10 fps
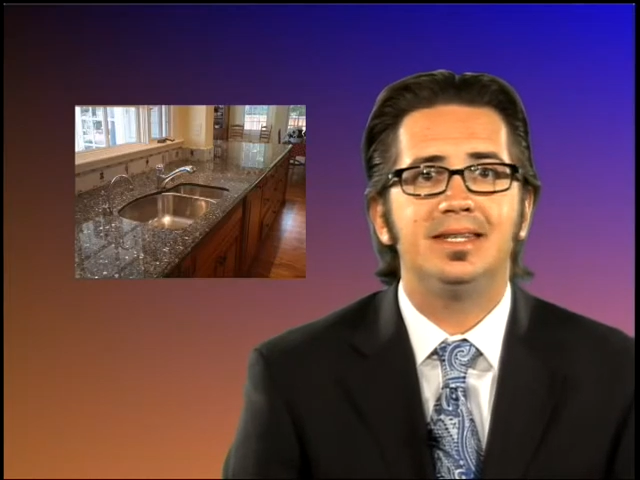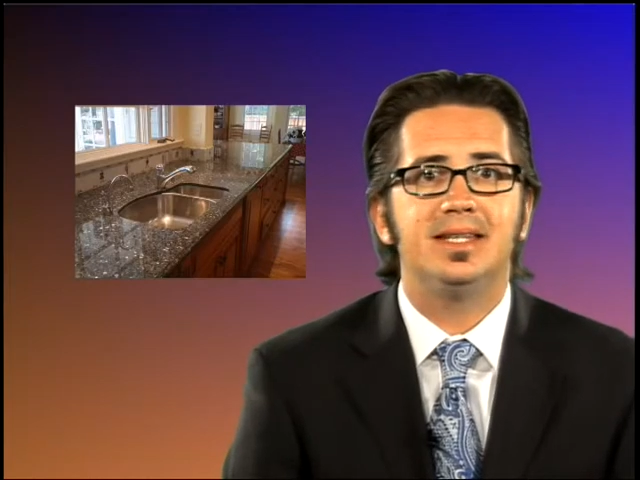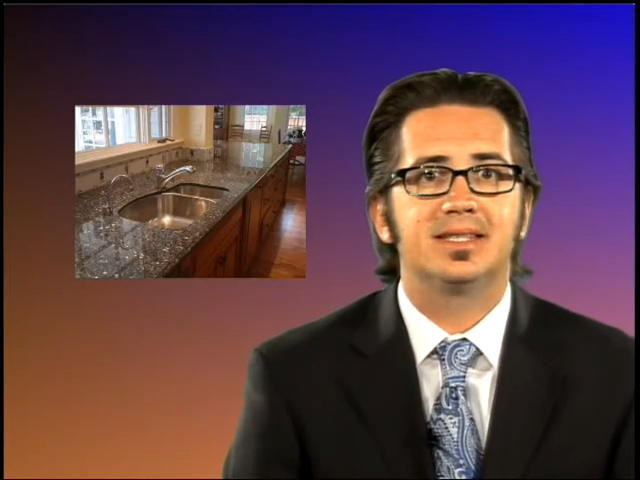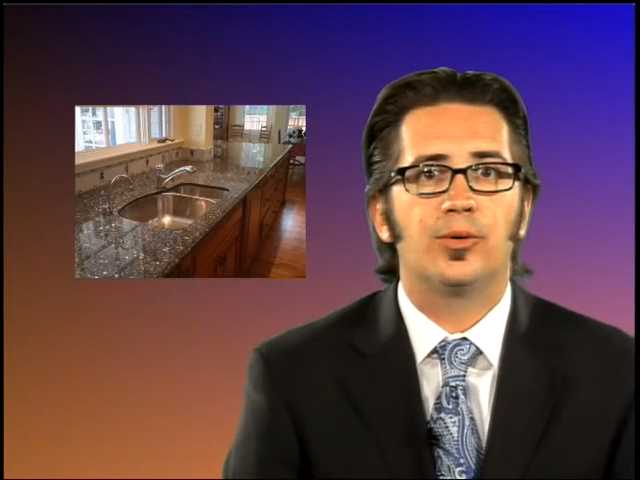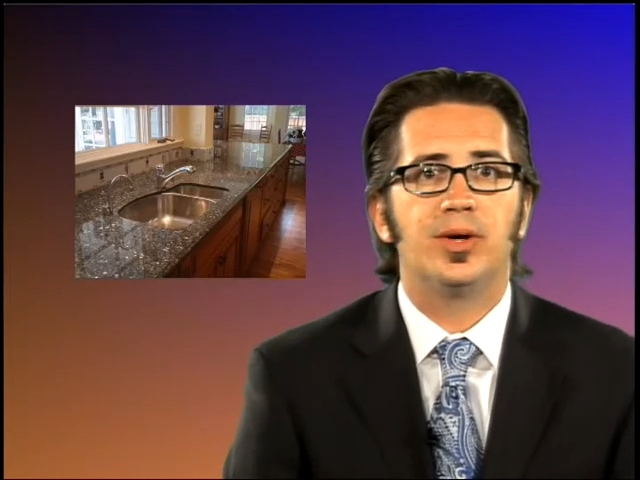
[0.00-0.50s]

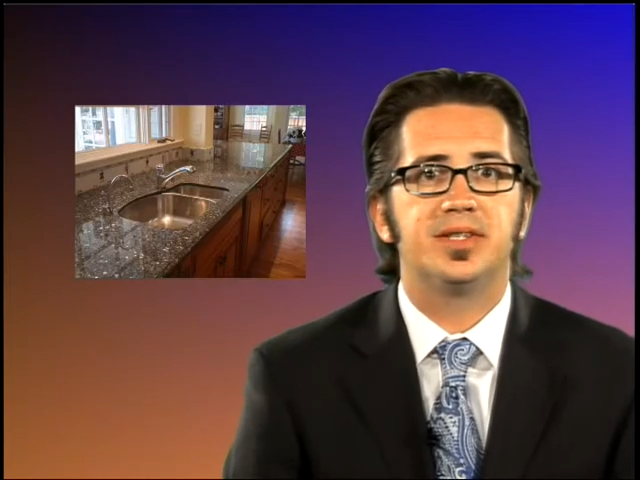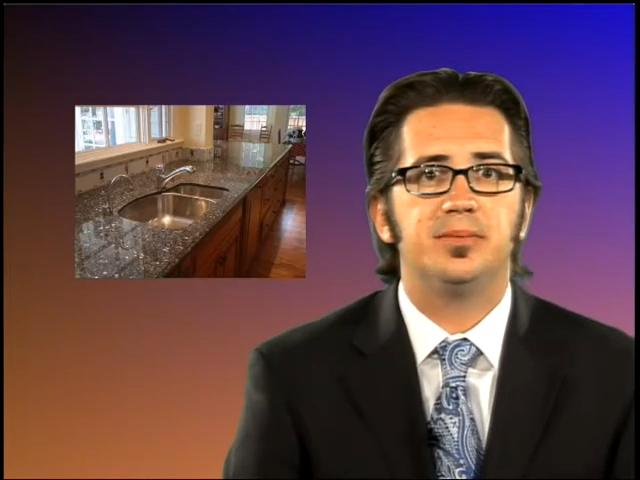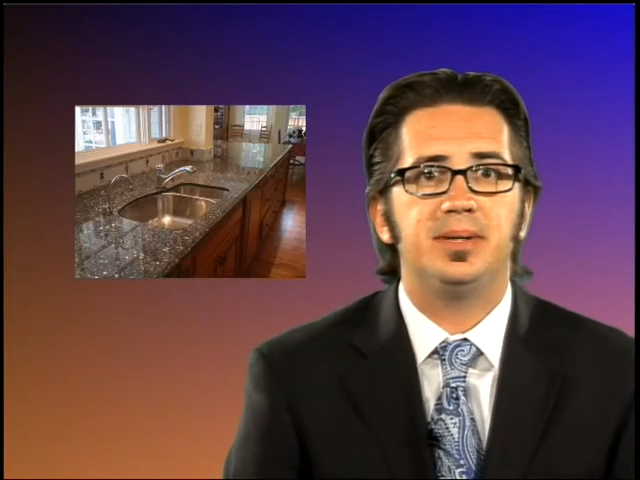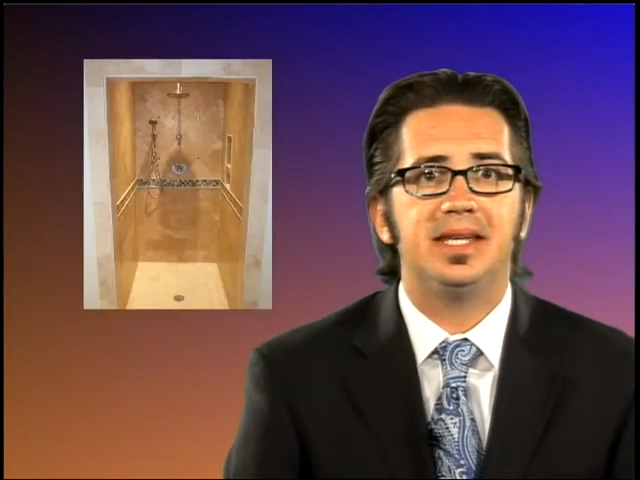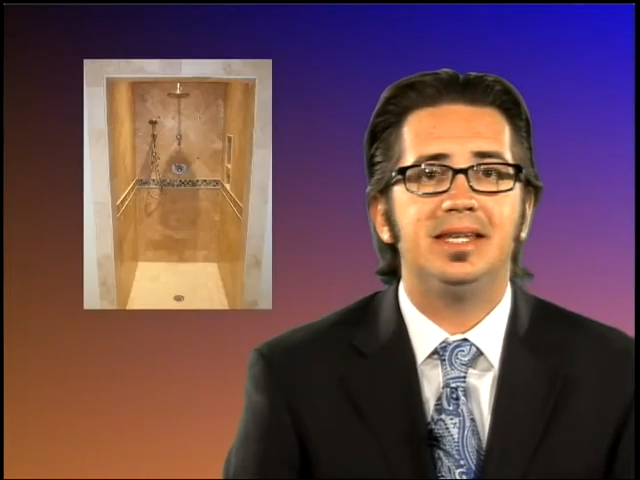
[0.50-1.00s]
is going to
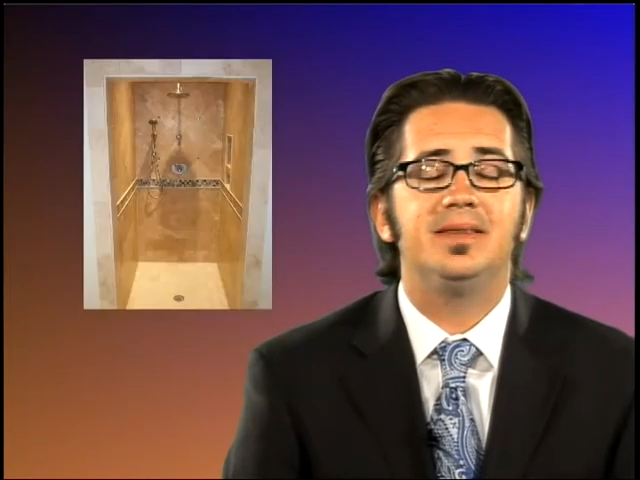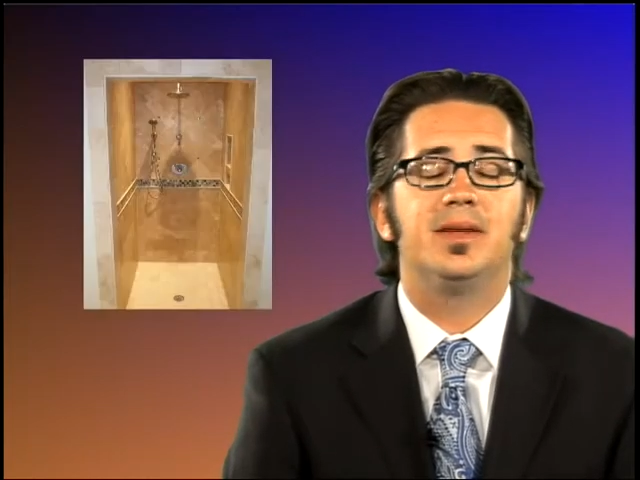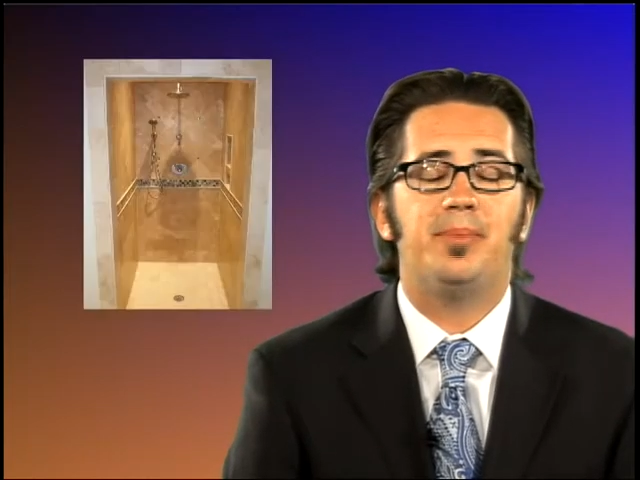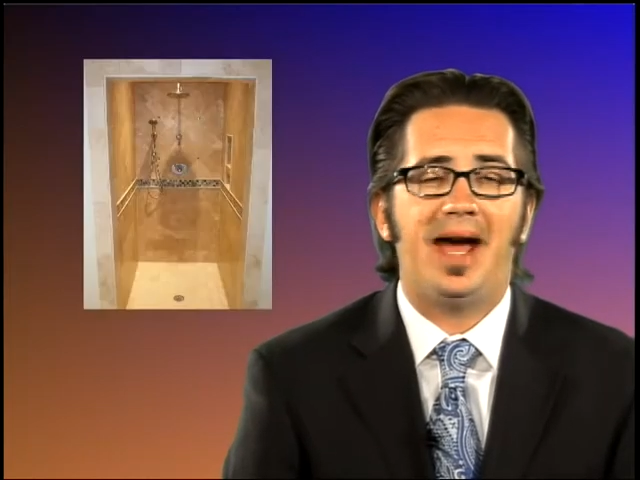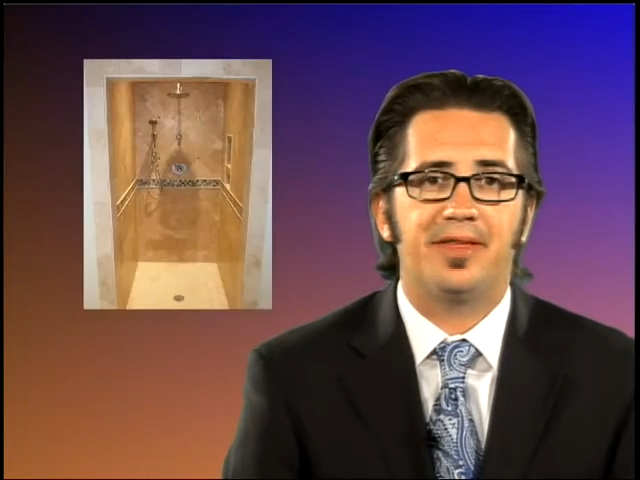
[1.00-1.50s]
be the
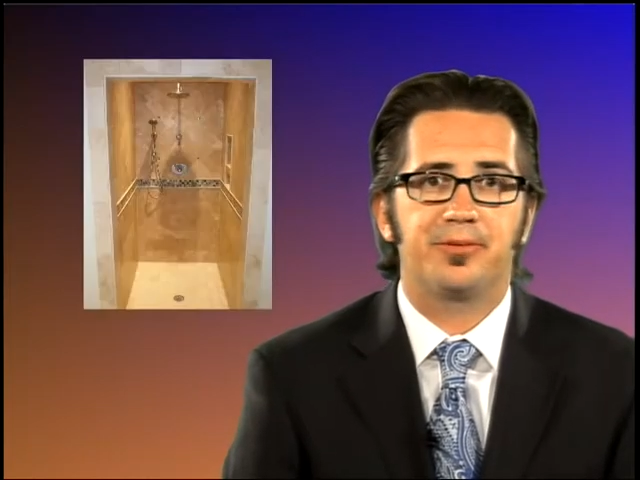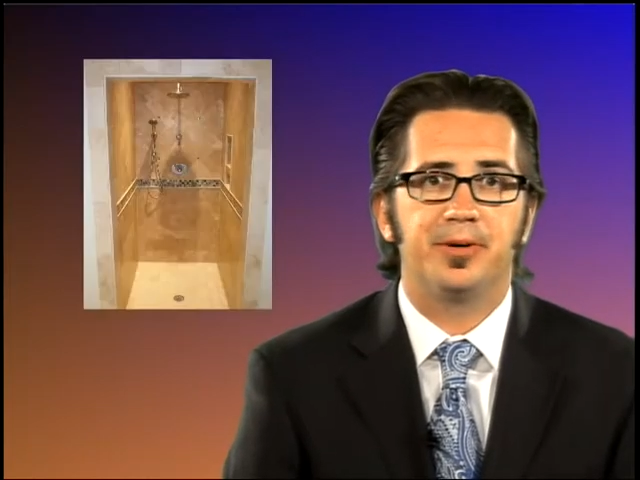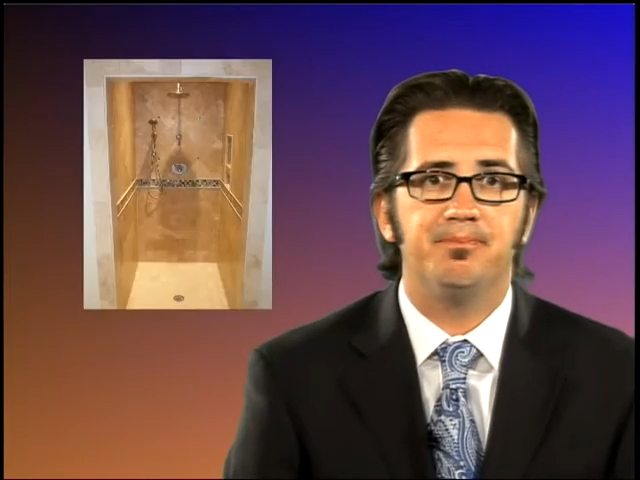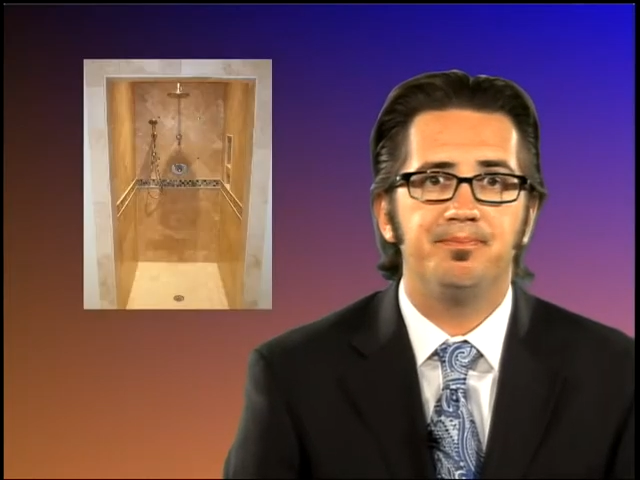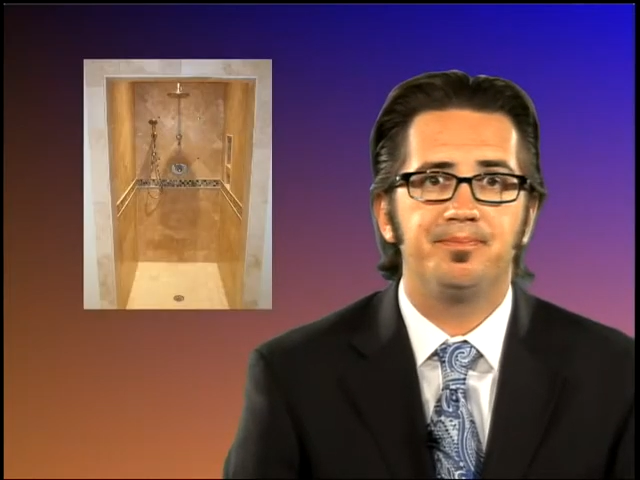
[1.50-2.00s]
bathroom.